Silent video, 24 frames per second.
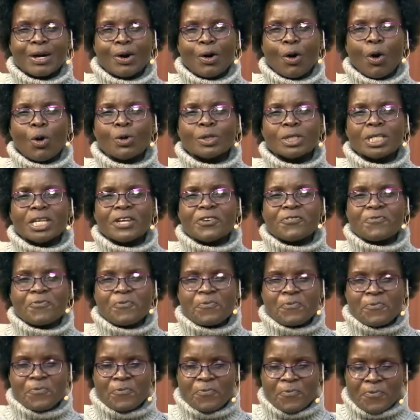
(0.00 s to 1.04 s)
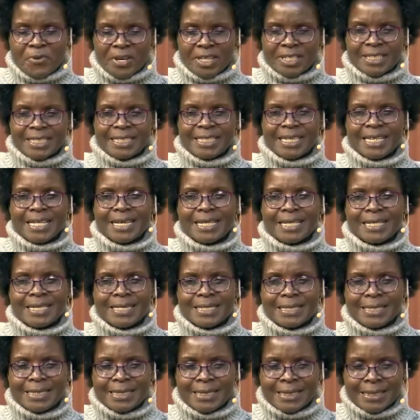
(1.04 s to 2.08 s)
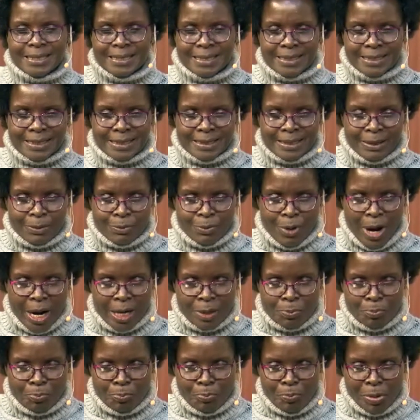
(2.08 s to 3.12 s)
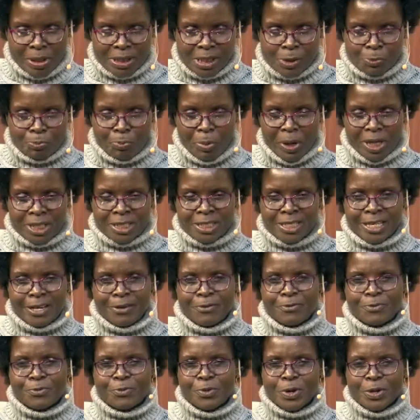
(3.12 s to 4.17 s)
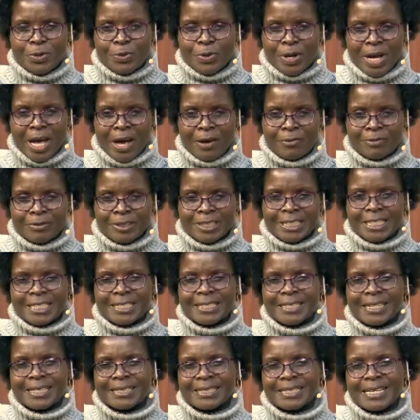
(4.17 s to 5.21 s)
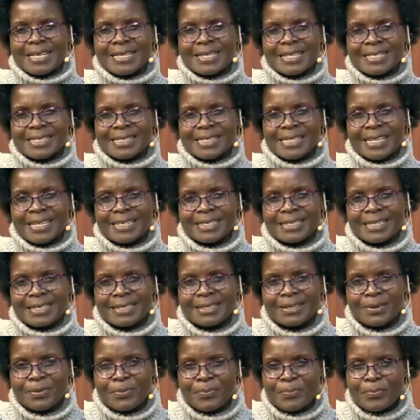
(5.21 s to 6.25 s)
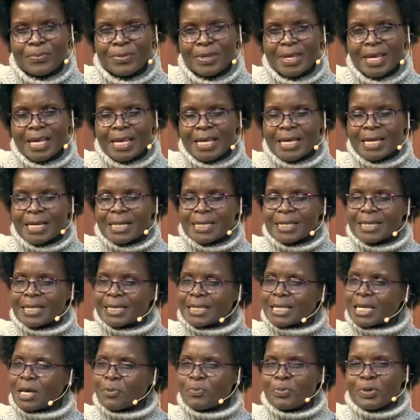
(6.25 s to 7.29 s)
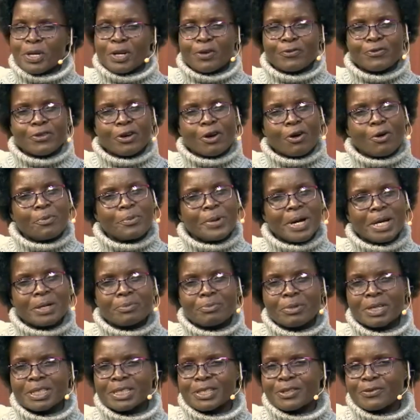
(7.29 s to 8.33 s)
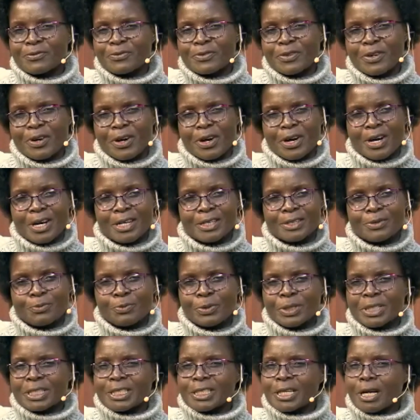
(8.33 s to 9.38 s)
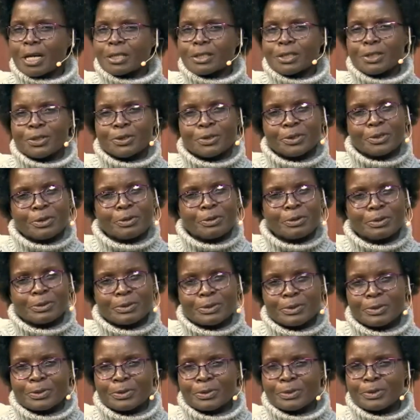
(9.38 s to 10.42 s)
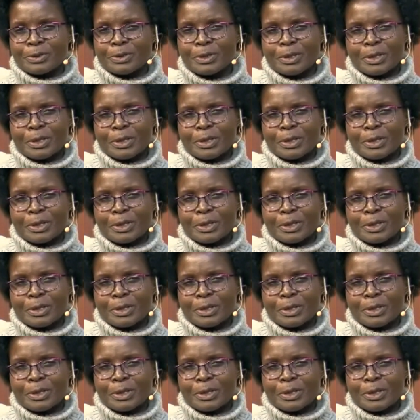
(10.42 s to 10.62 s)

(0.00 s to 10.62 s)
only fit in the right perspective when we have Jesus at the center. The keeping of the commandments of God, the church you go to,